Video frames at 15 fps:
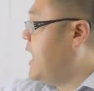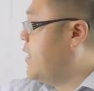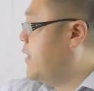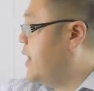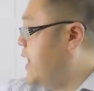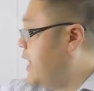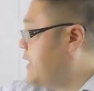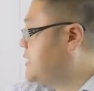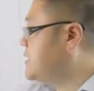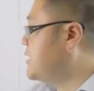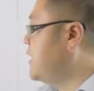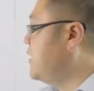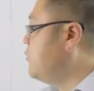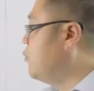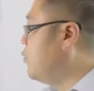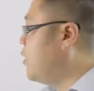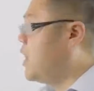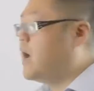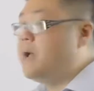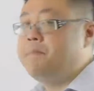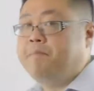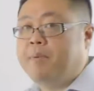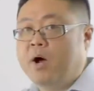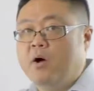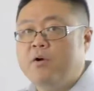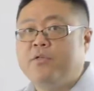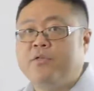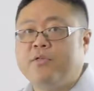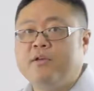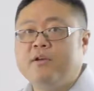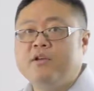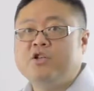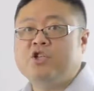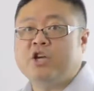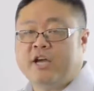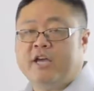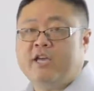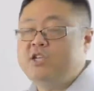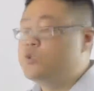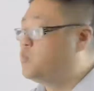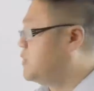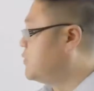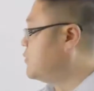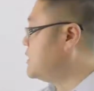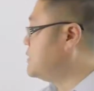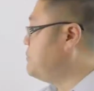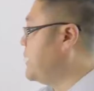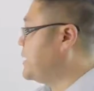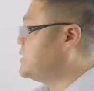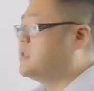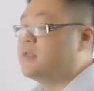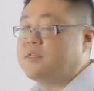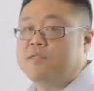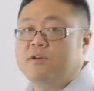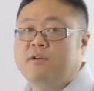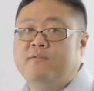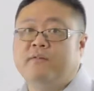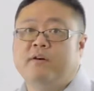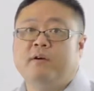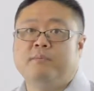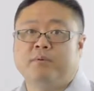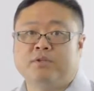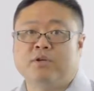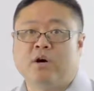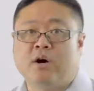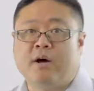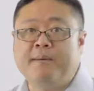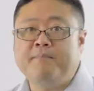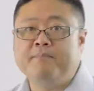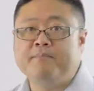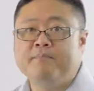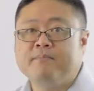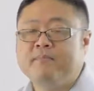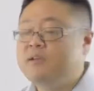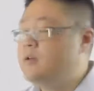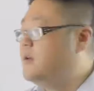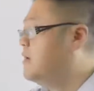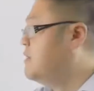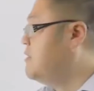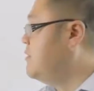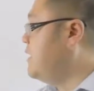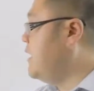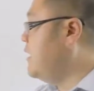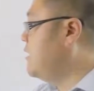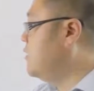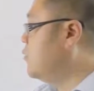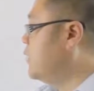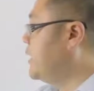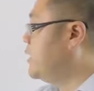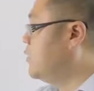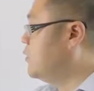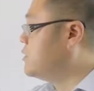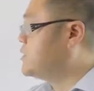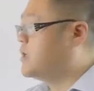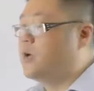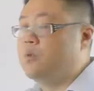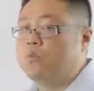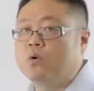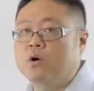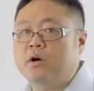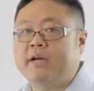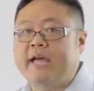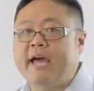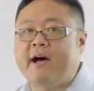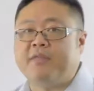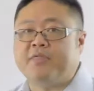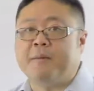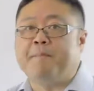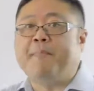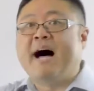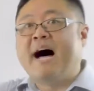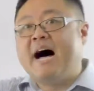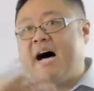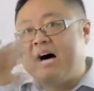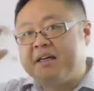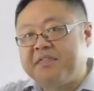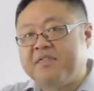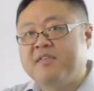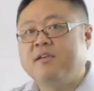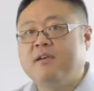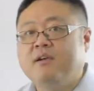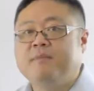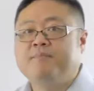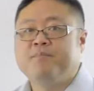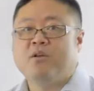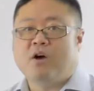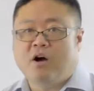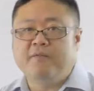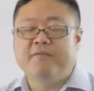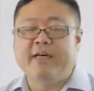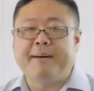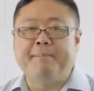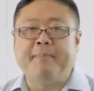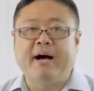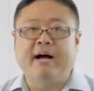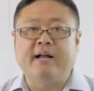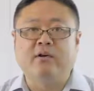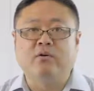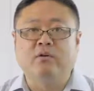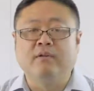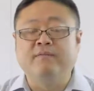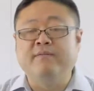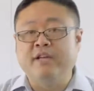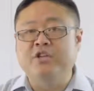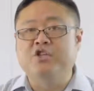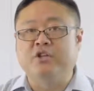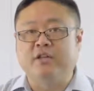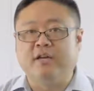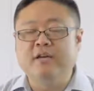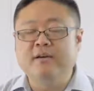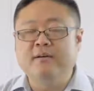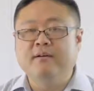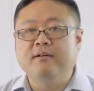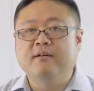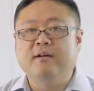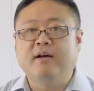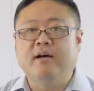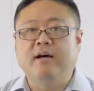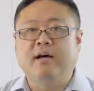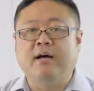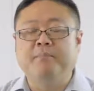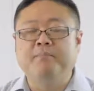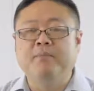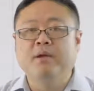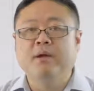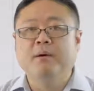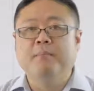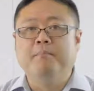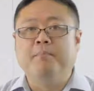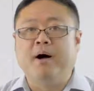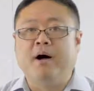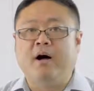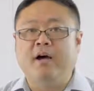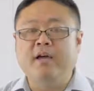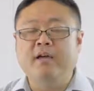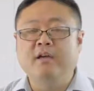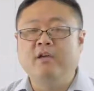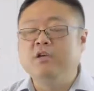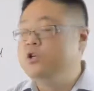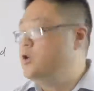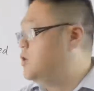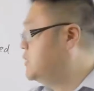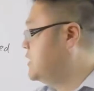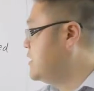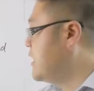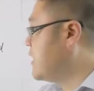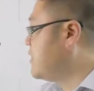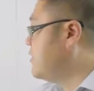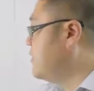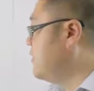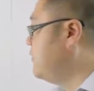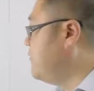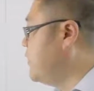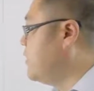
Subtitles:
how x and y both change with respect to the third variable time, then we can also work out the path of that particle eventually by using that third